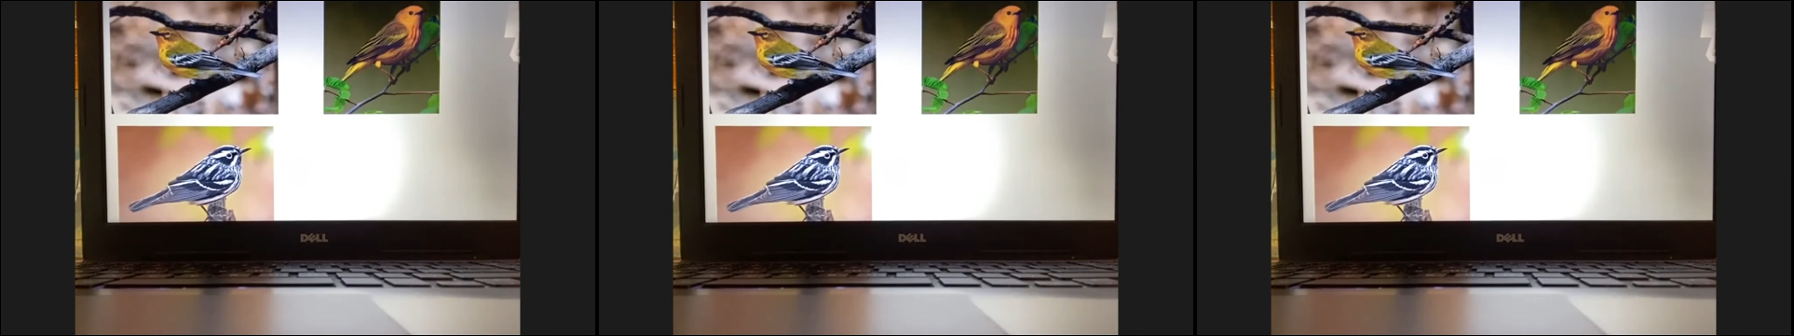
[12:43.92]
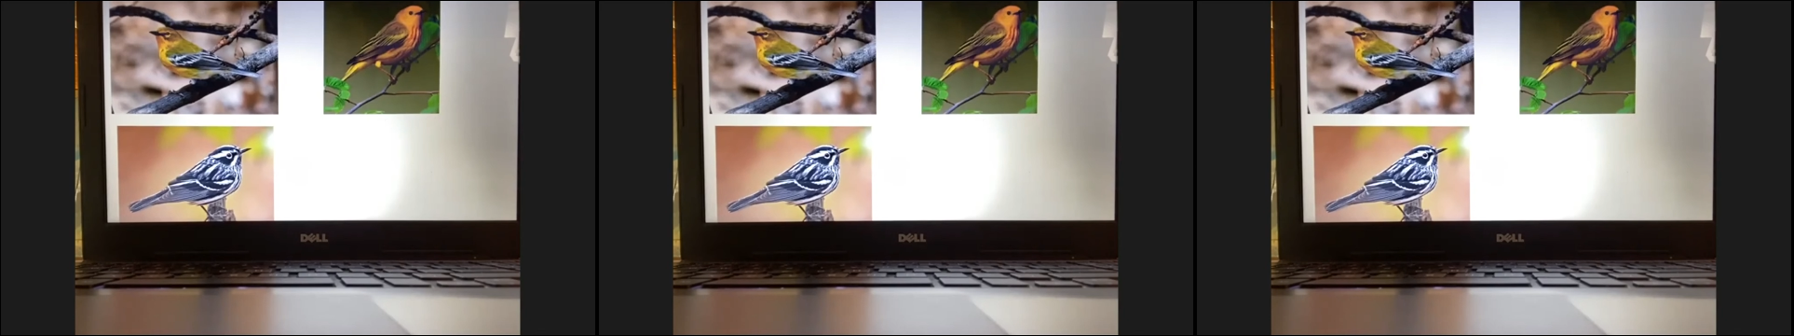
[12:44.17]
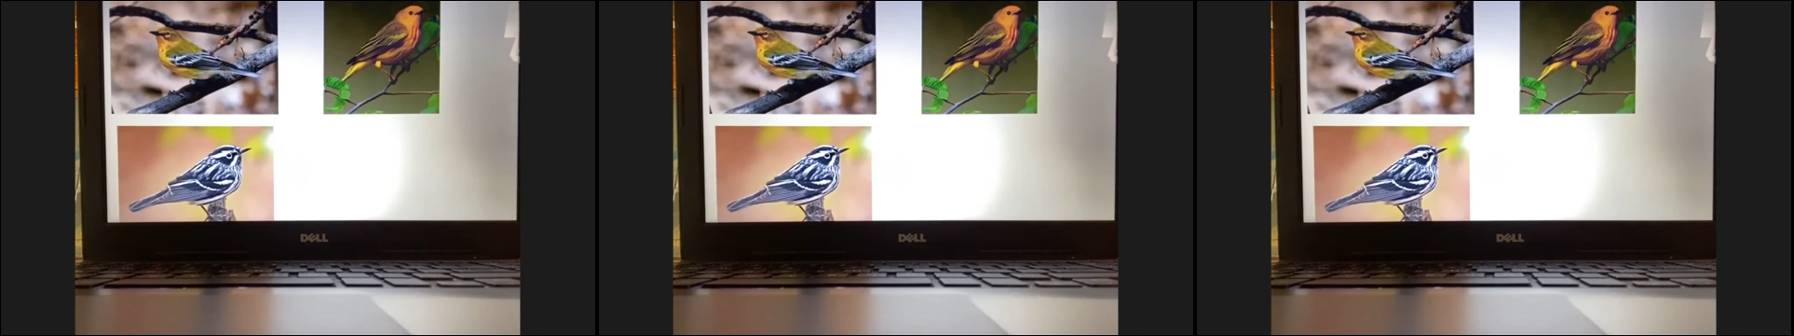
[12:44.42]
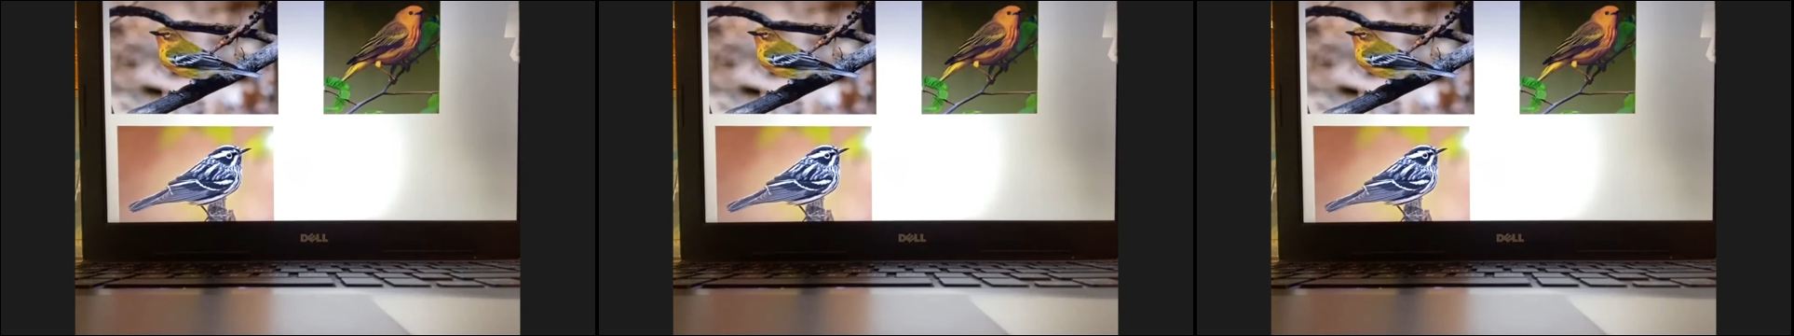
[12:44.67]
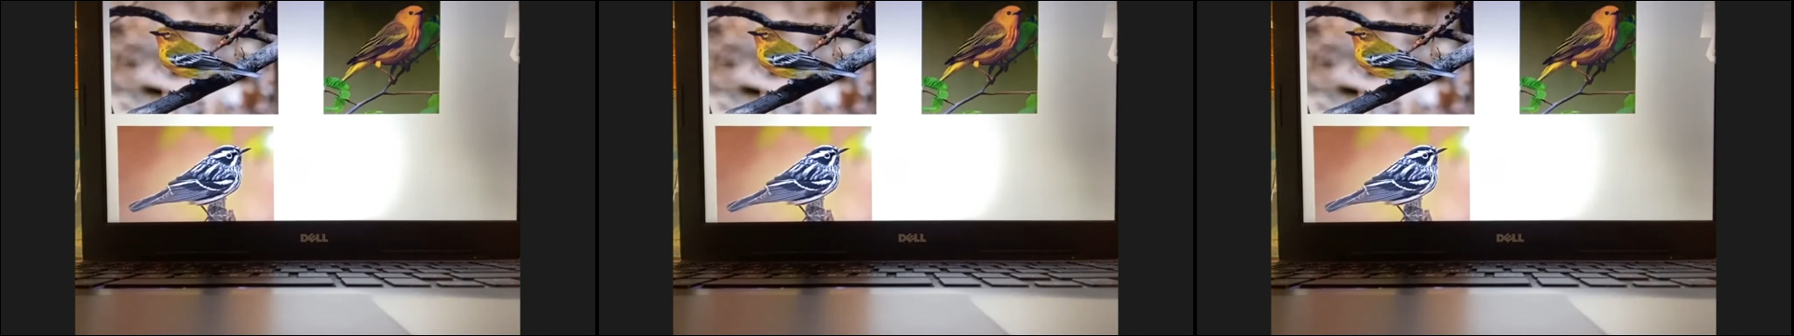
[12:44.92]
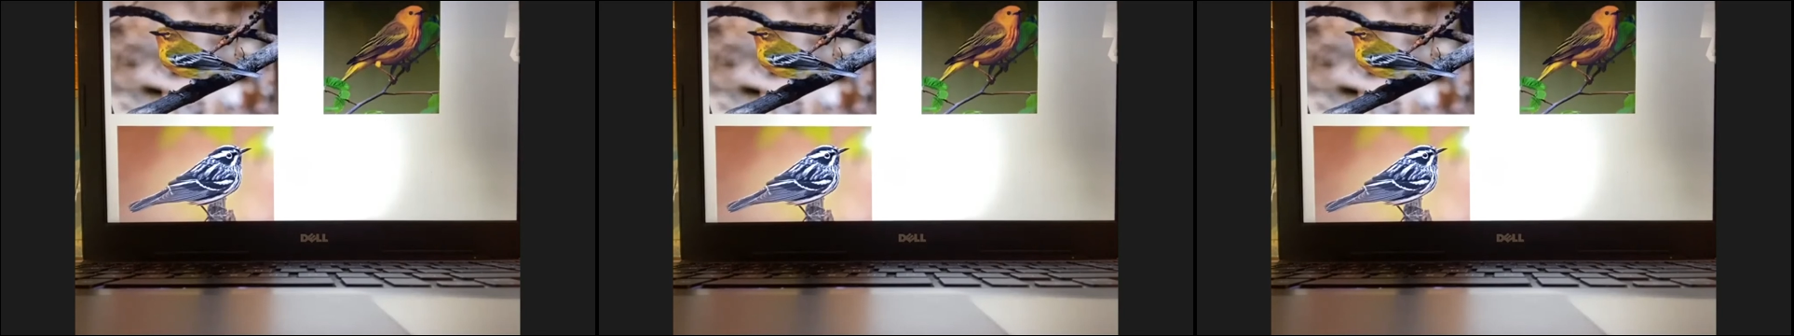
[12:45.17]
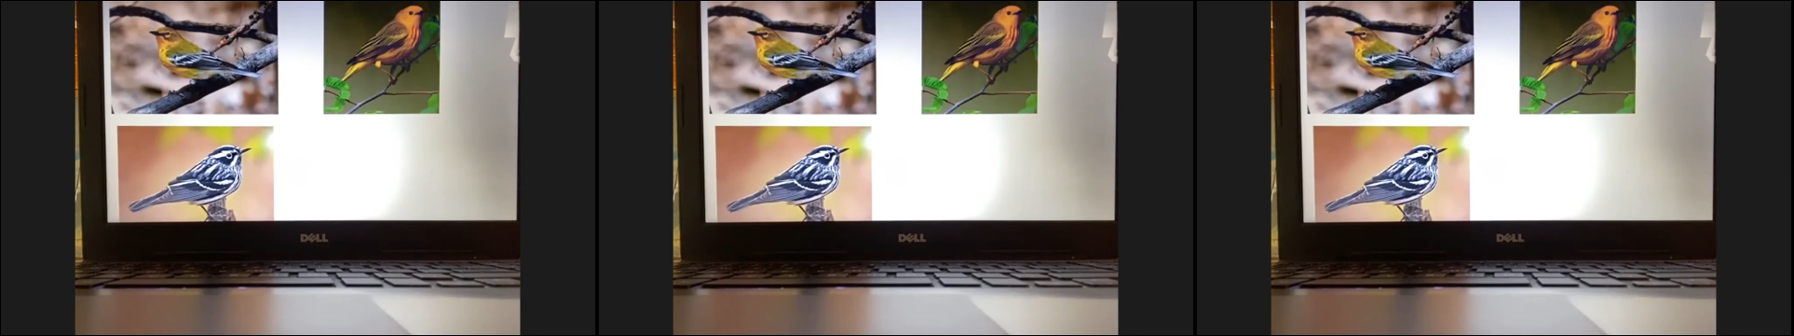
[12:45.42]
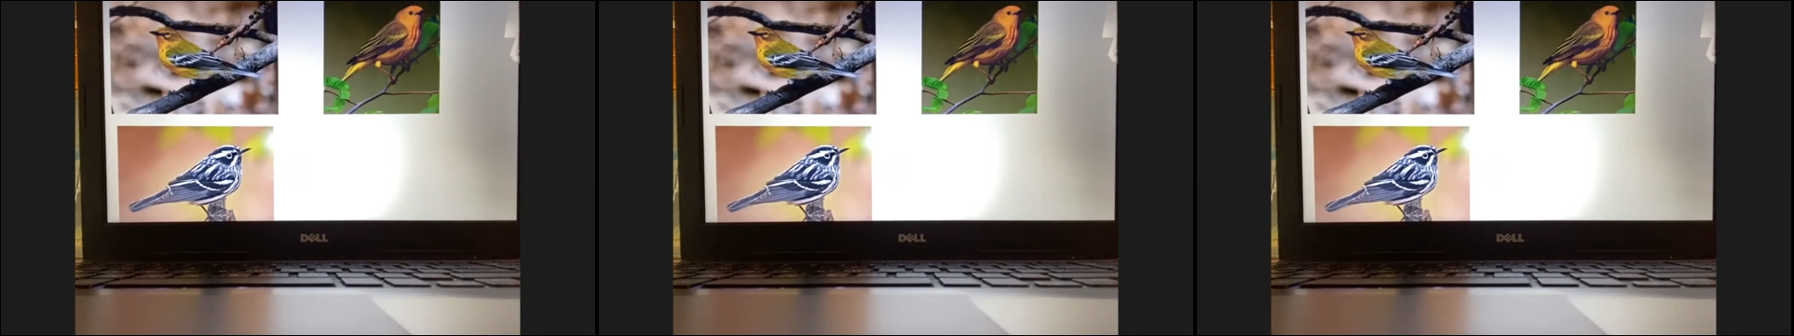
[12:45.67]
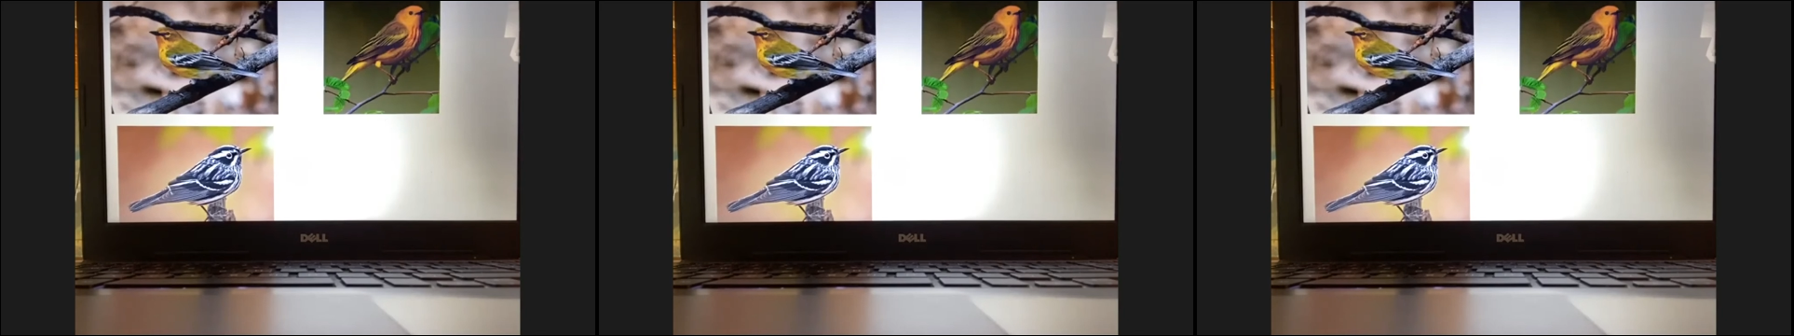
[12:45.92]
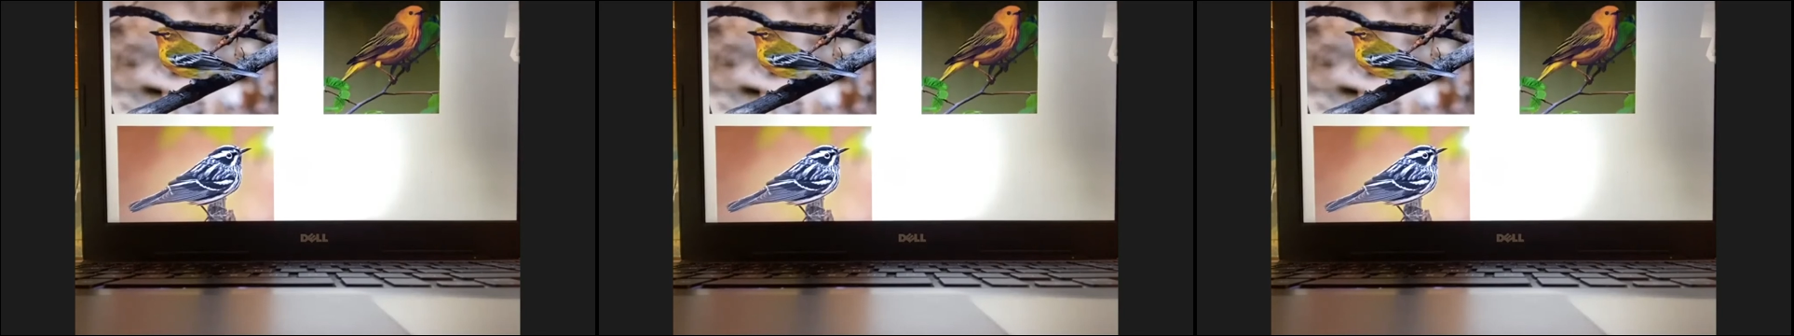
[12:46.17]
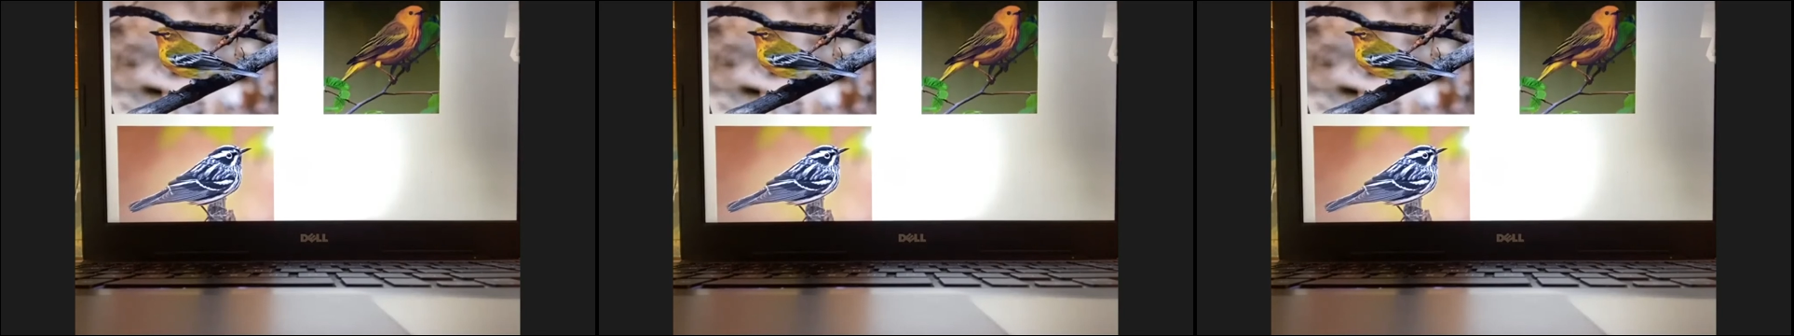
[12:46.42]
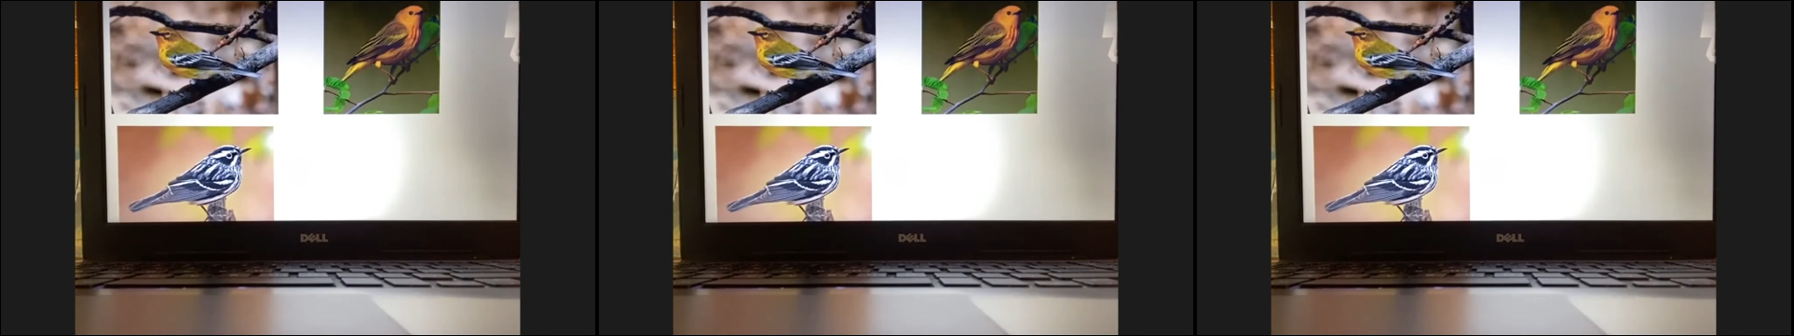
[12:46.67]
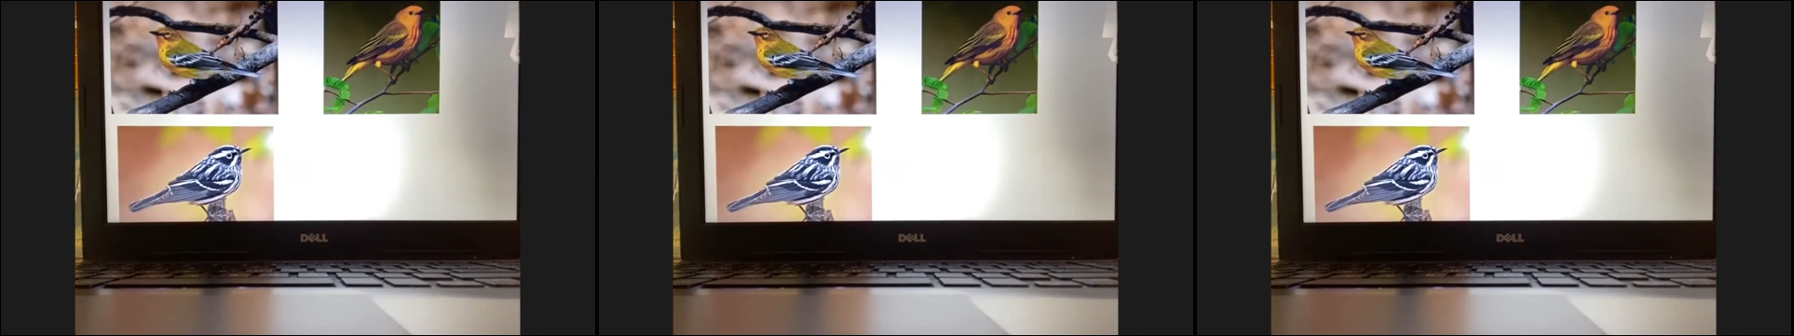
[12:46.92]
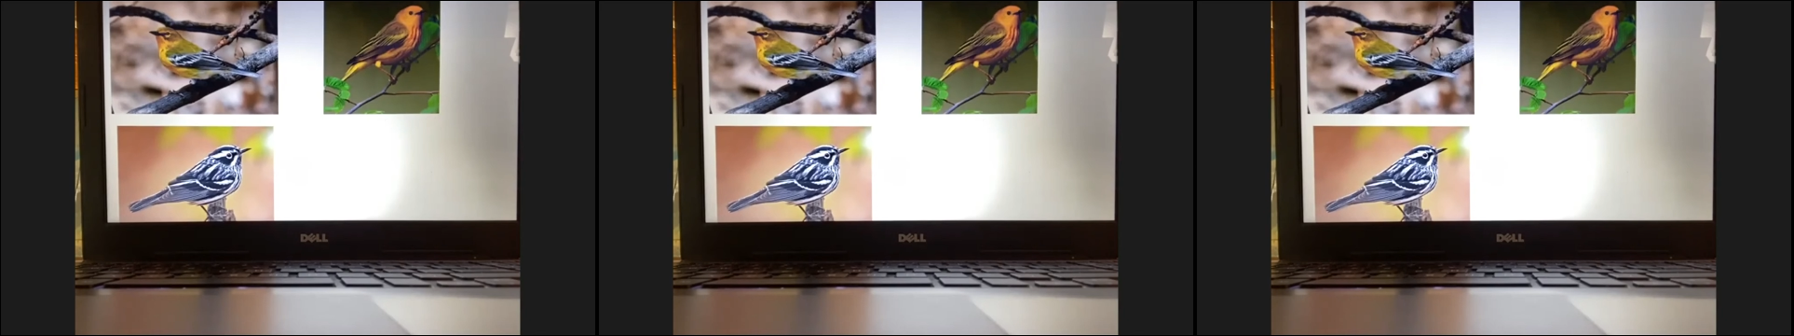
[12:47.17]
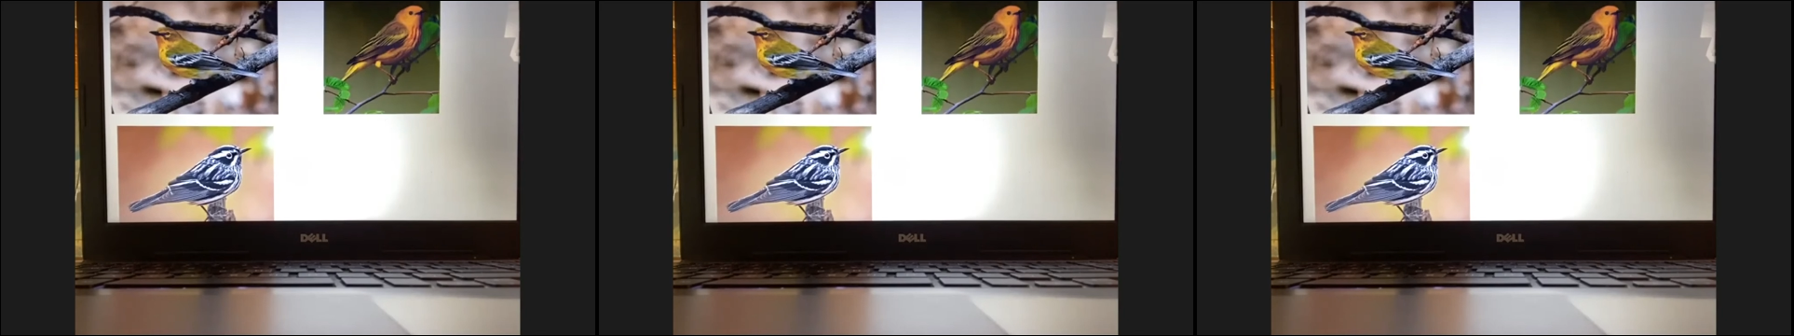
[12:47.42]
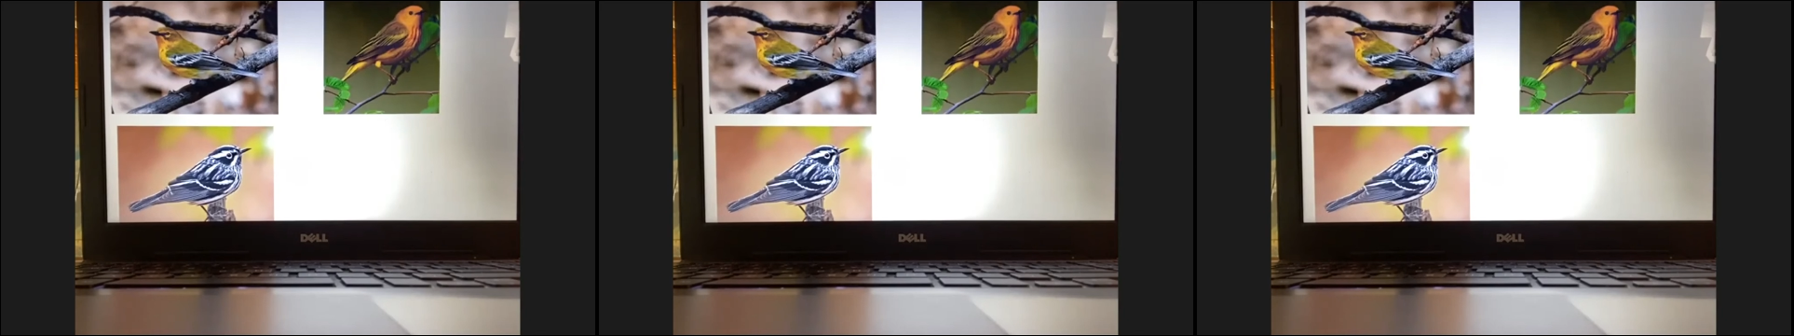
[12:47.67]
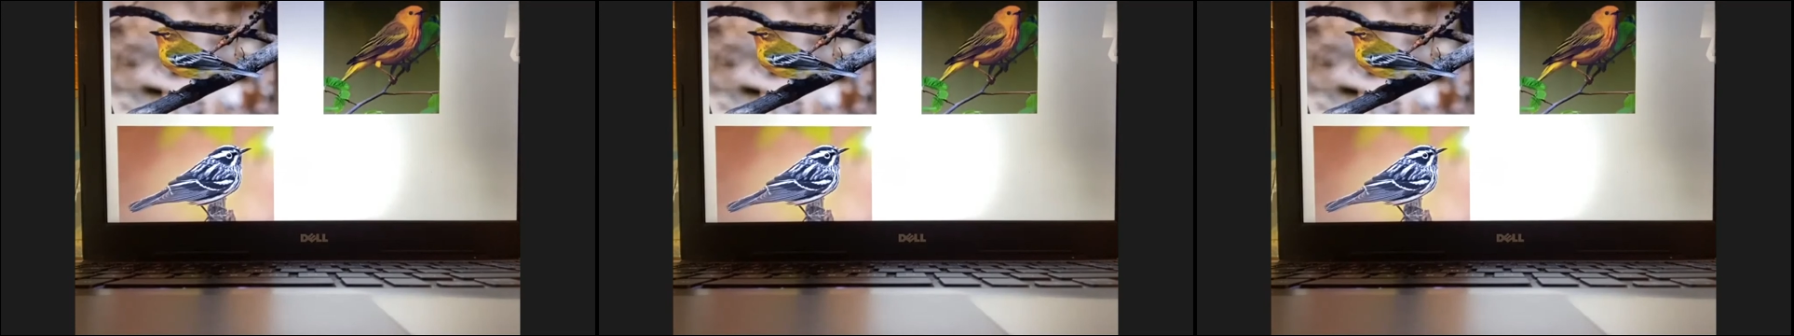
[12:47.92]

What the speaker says: (no speaker visible)